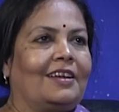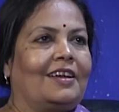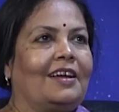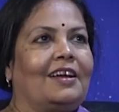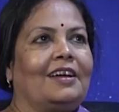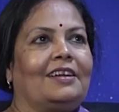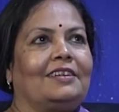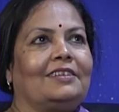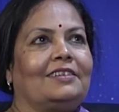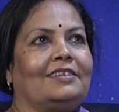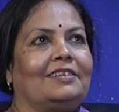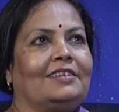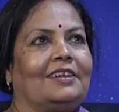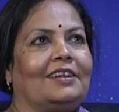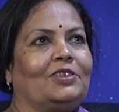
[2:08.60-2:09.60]

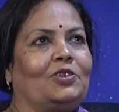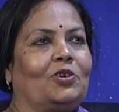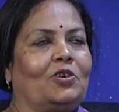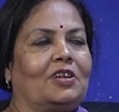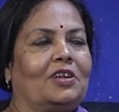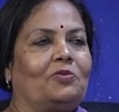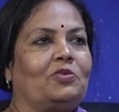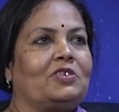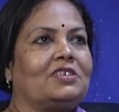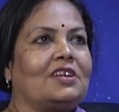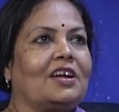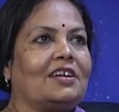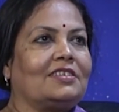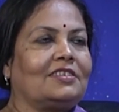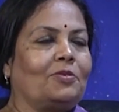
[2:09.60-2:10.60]
and I thought I would
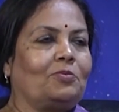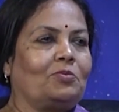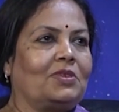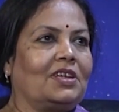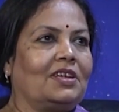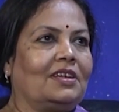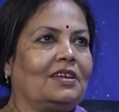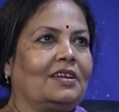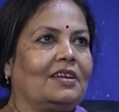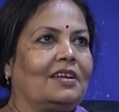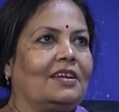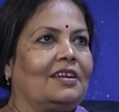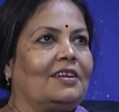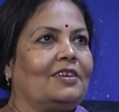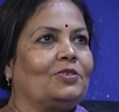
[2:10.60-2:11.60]
start something
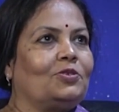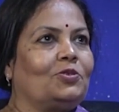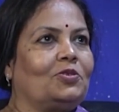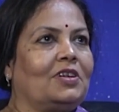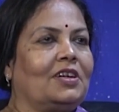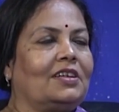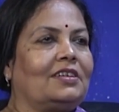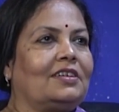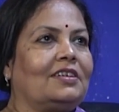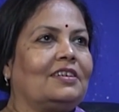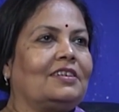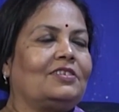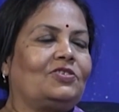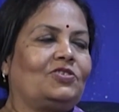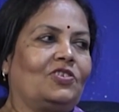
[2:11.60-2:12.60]
so that
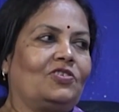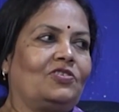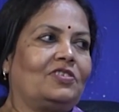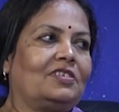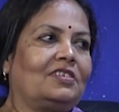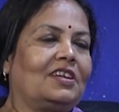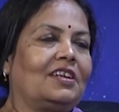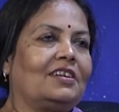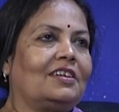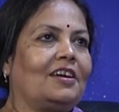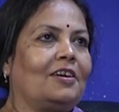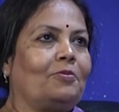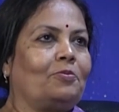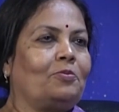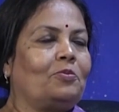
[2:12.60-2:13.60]
children can
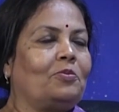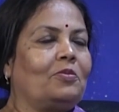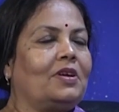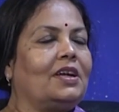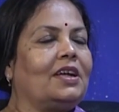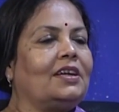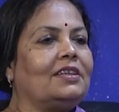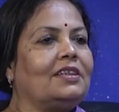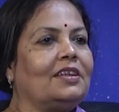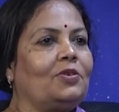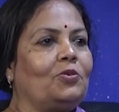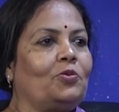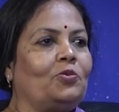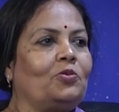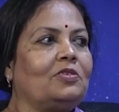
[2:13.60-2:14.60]
come at their
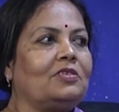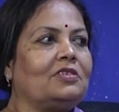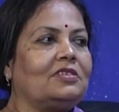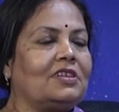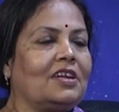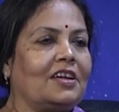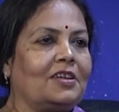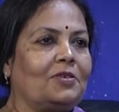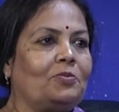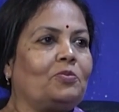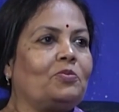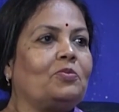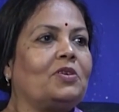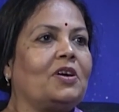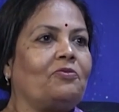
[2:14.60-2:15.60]
own time,
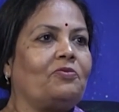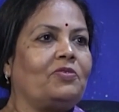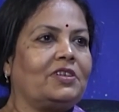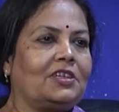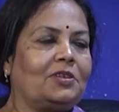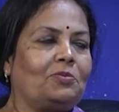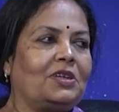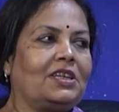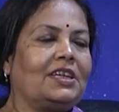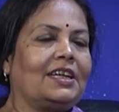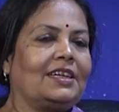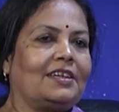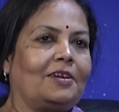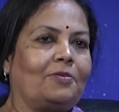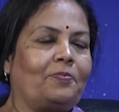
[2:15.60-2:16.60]
comfortably
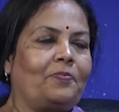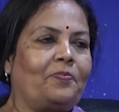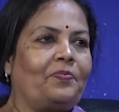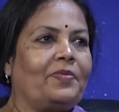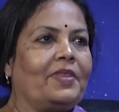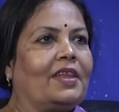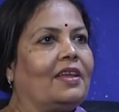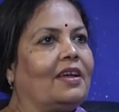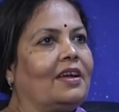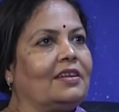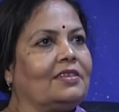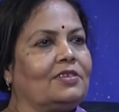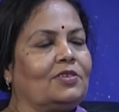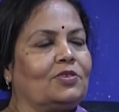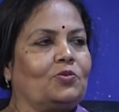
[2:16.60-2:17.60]
get up,
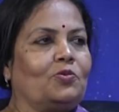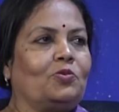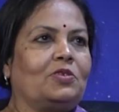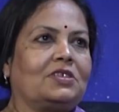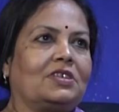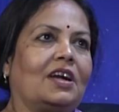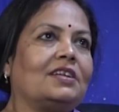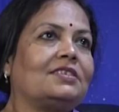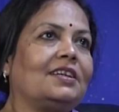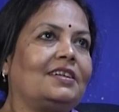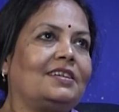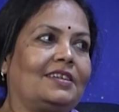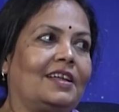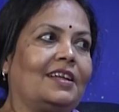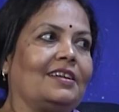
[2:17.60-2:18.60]
and the school starts
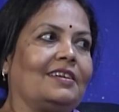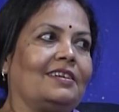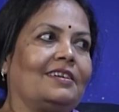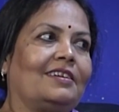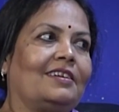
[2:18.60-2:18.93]
at 10.